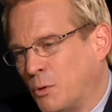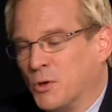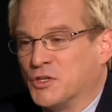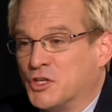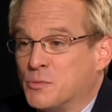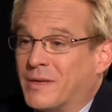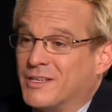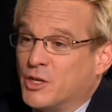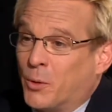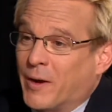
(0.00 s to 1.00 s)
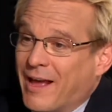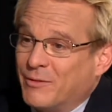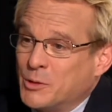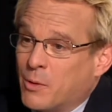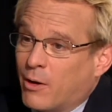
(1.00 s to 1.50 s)
Or is it just because you don't want to
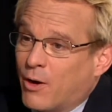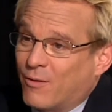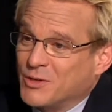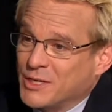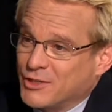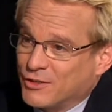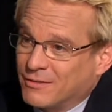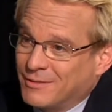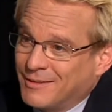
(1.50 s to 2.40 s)
have a 2-hour conversation?